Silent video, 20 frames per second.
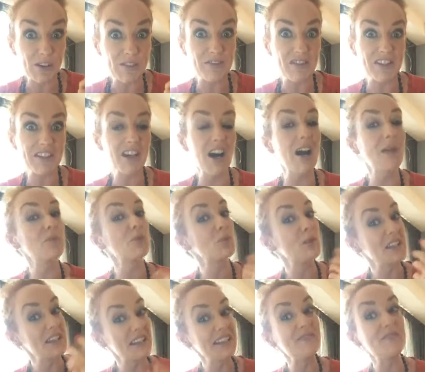of the time and
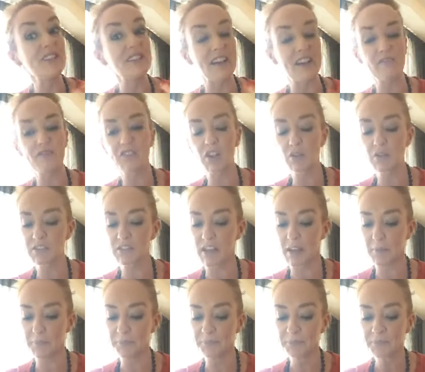we live in that flow state,